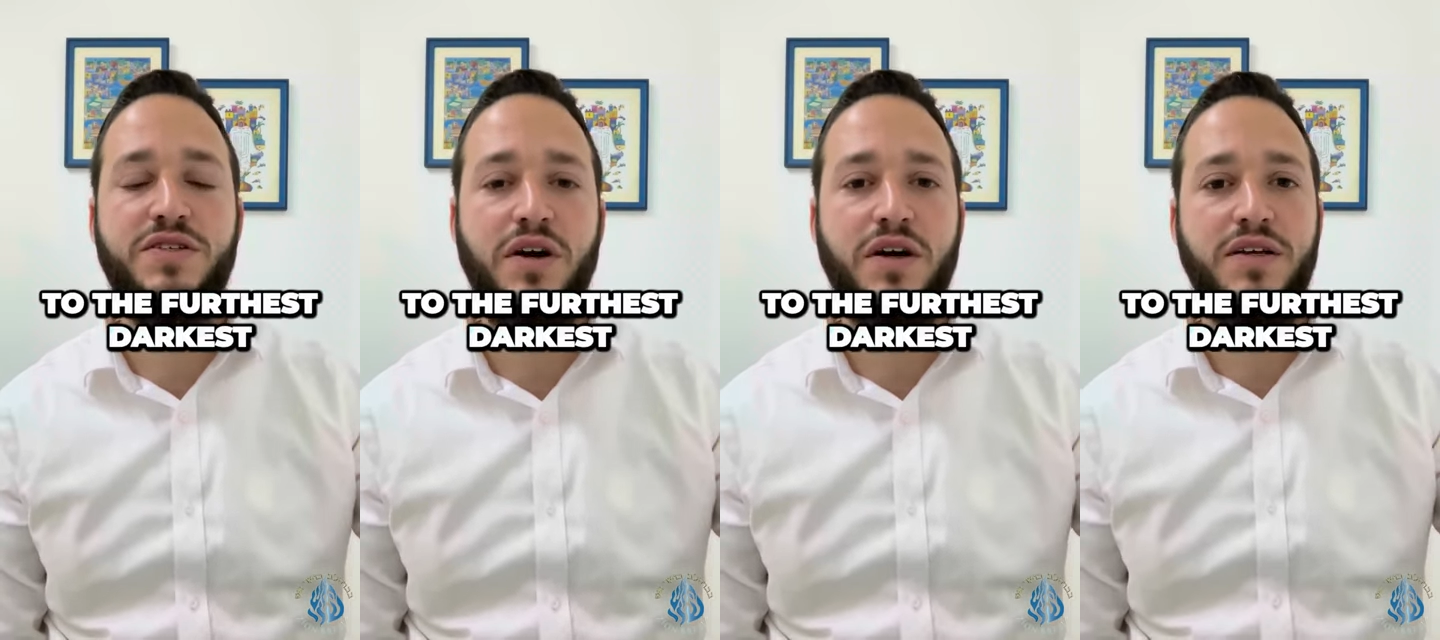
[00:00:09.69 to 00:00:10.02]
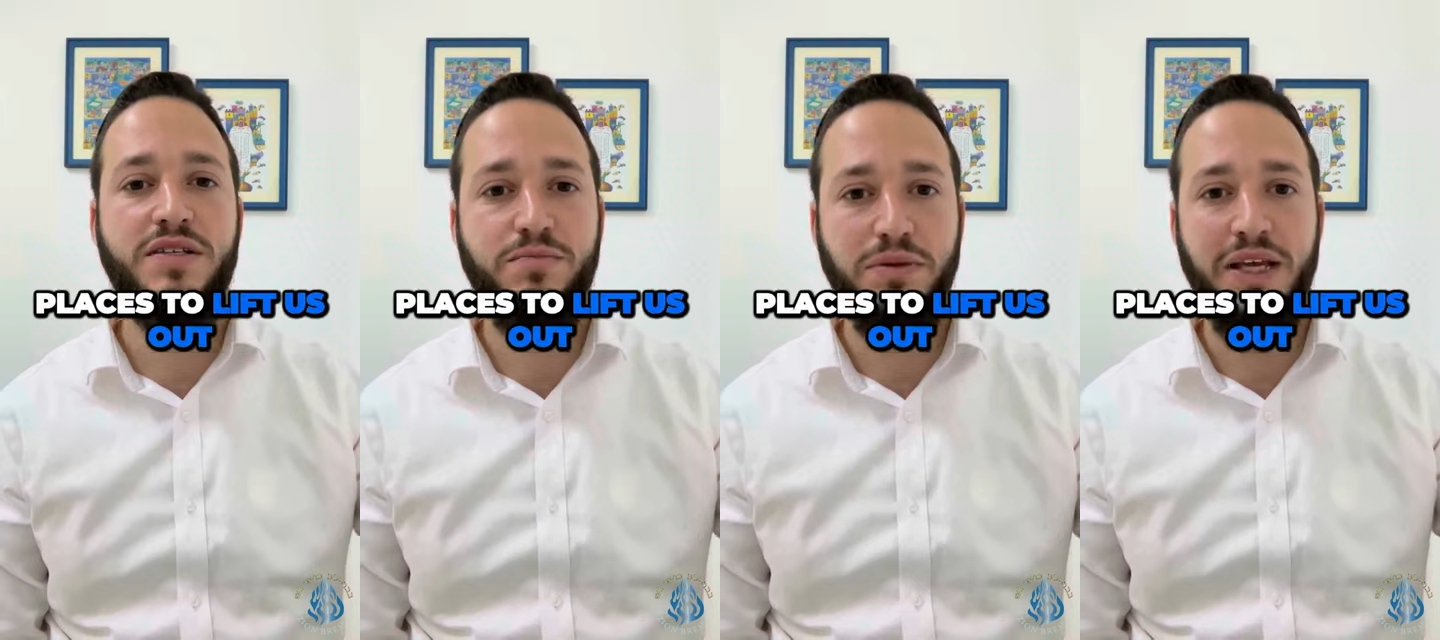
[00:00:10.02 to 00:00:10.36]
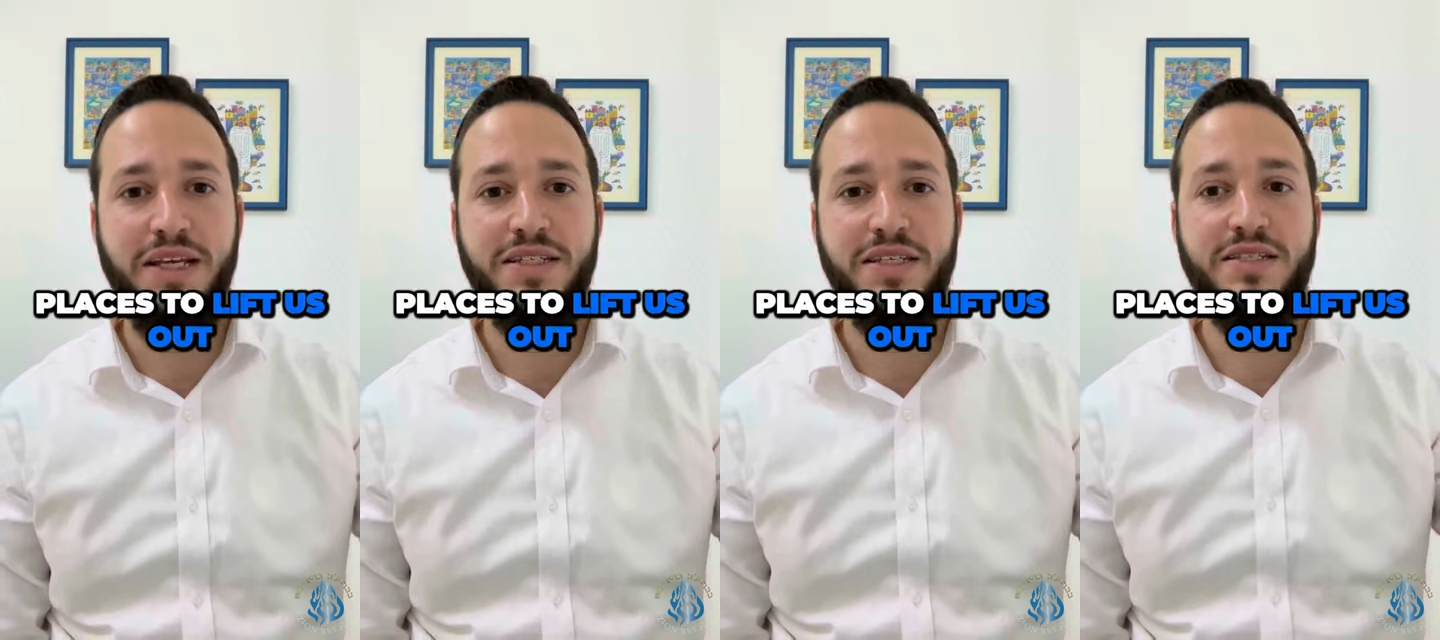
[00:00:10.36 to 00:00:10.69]
darkest
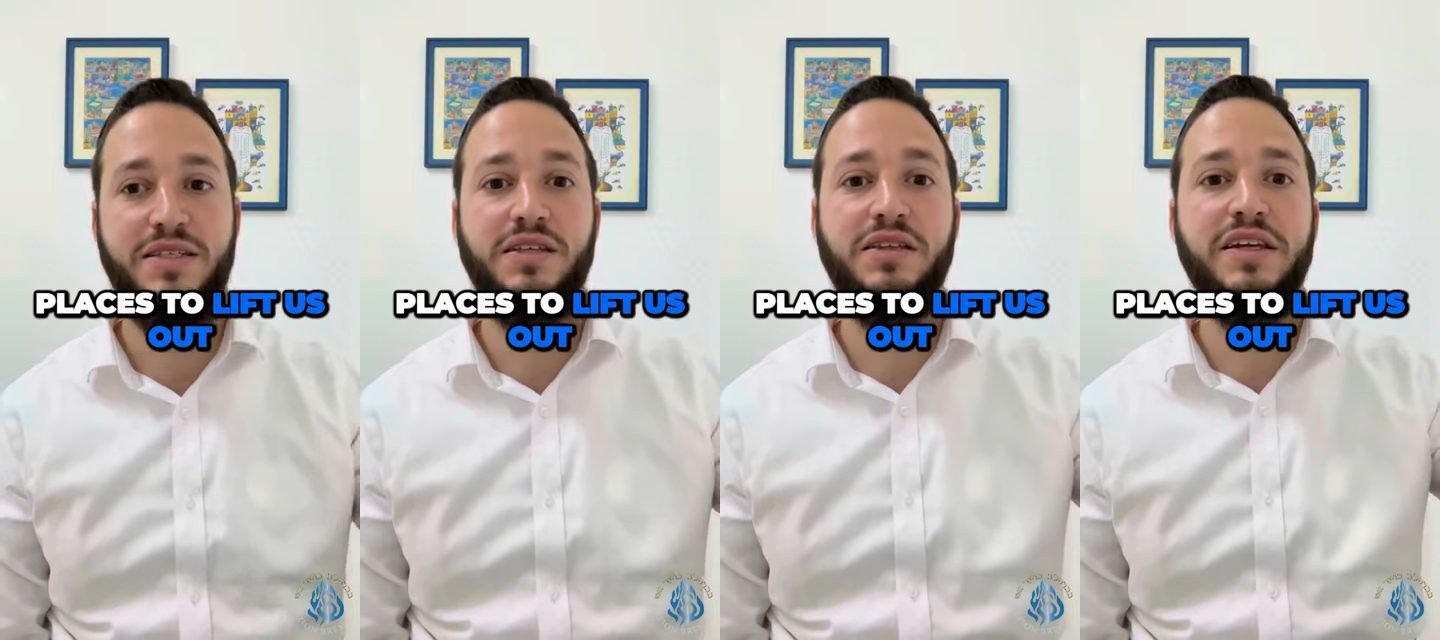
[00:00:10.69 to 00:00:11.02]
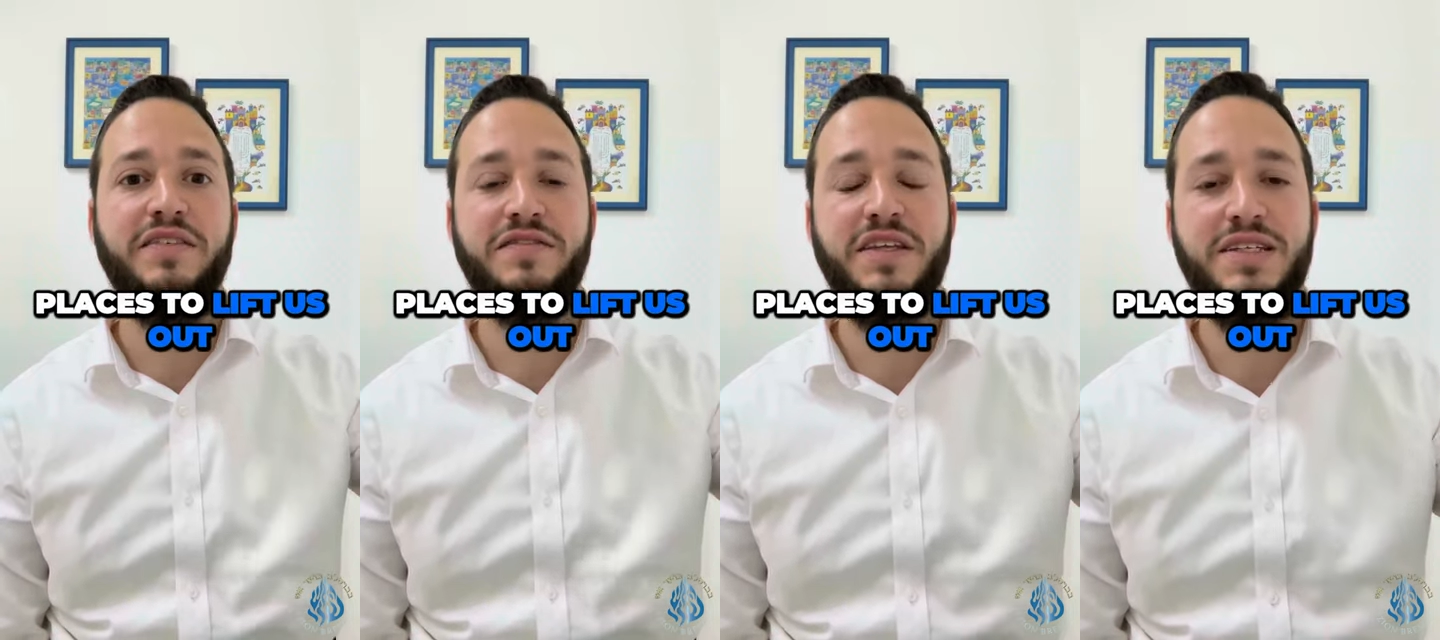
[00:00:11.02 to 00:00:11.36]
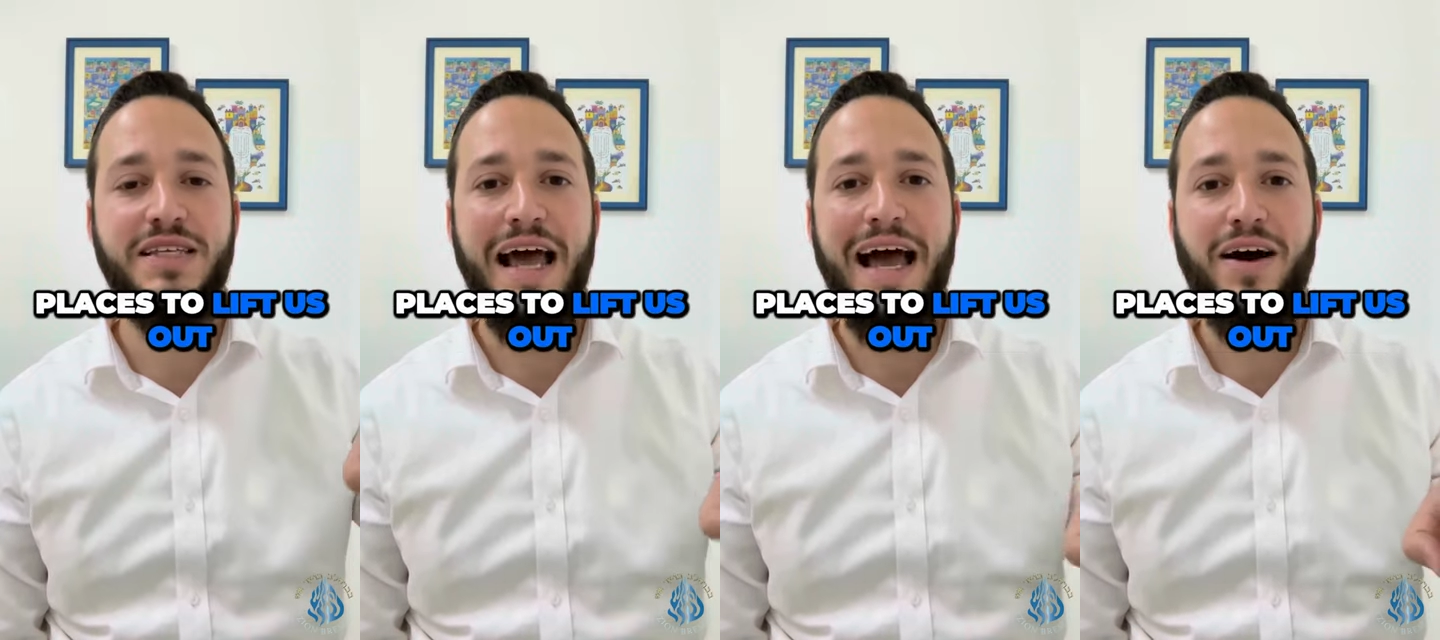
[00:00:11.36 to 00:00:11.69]
places to lift
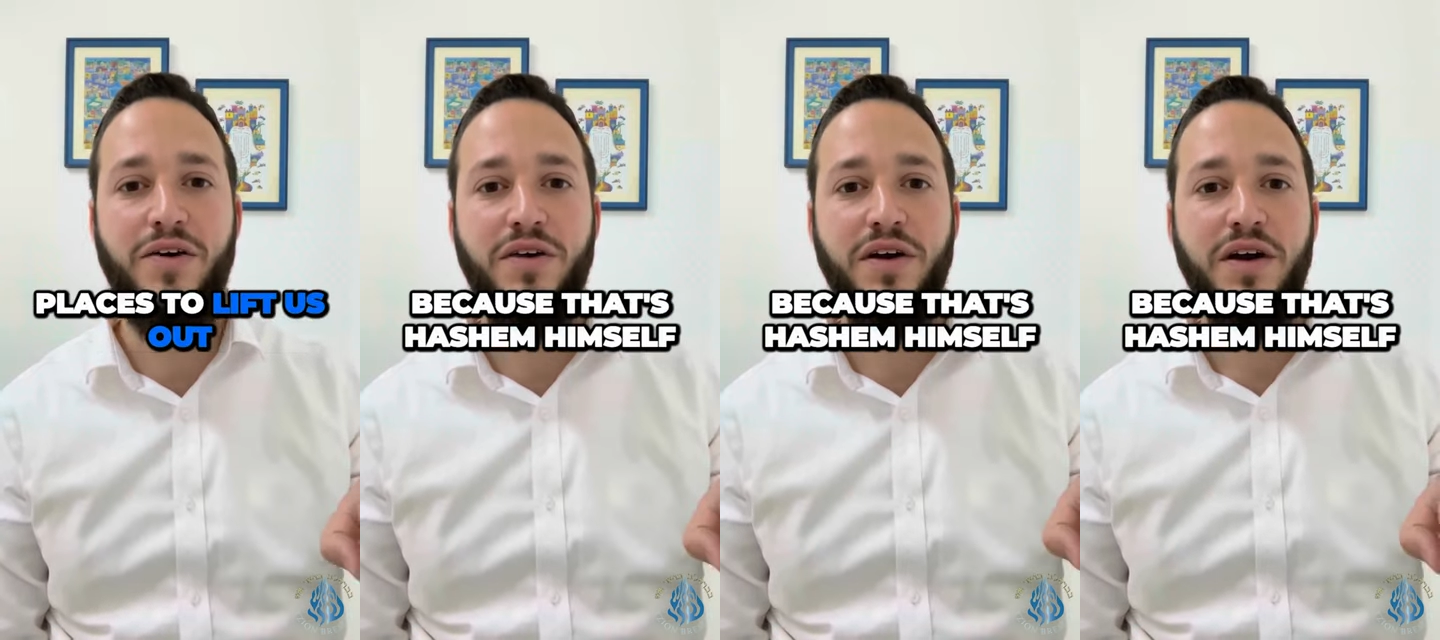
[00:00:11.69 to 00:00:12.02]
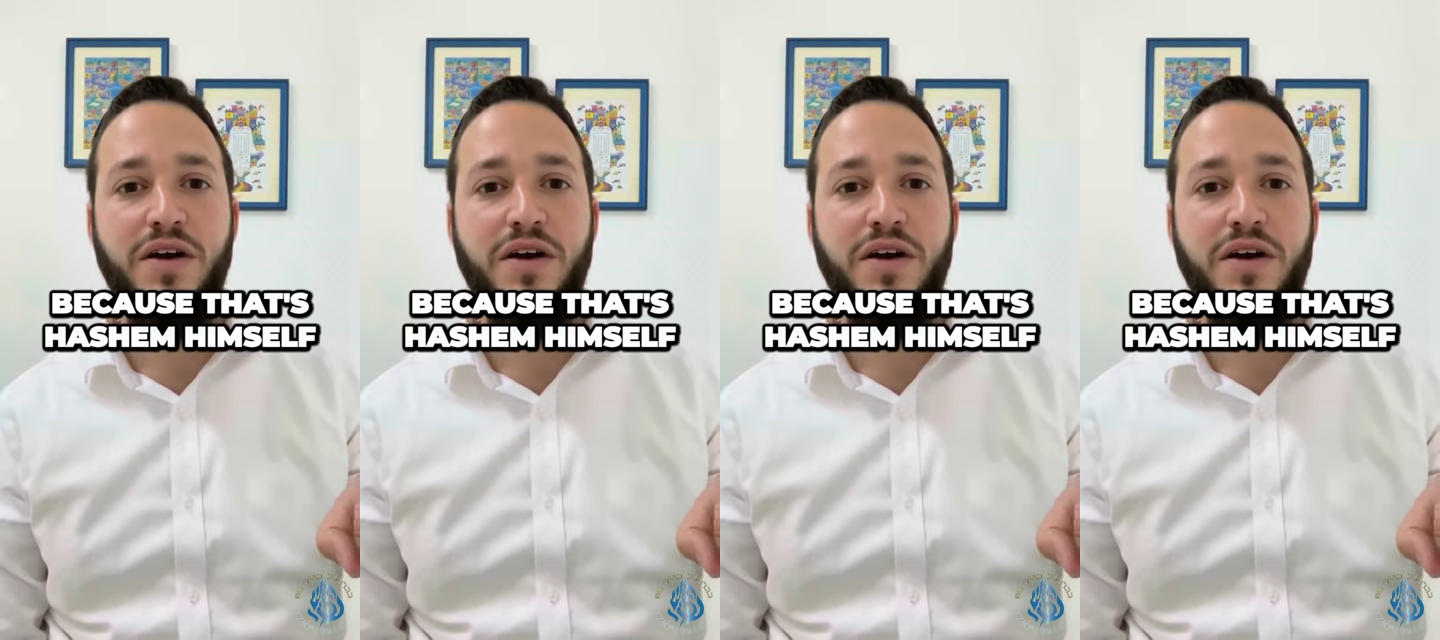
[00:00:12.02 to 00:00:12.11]
us out